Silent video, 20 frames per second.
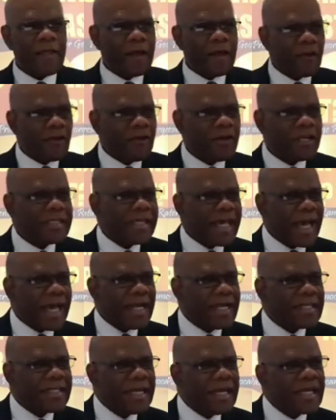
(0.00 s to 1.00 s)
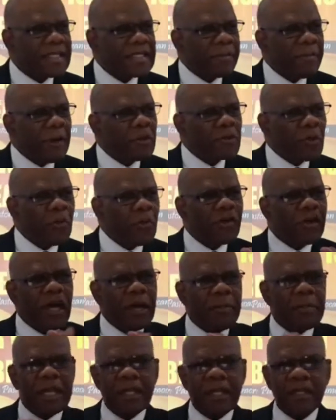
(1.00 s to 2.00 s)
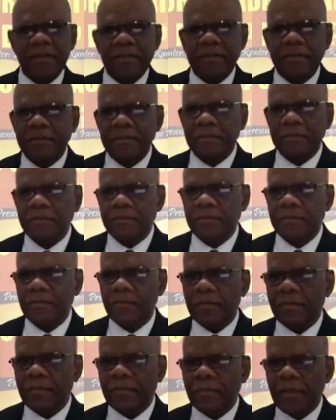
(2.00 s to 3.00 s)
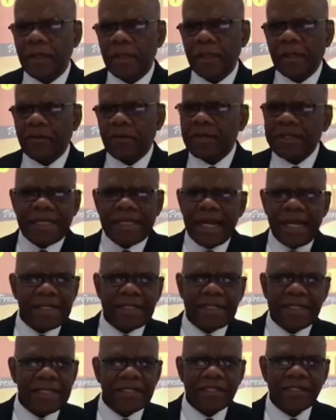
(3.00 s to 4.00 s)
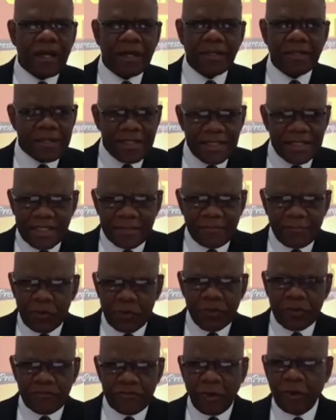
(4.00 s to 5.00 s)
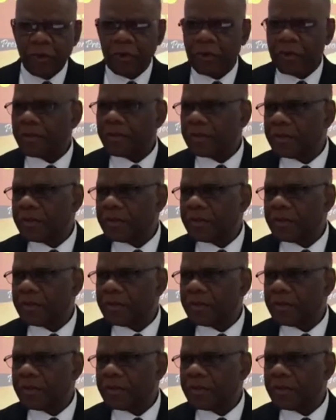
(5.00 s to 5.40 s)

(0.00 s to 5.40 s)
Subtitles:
Christianity is about overcoming. Christianity is not this smooth road.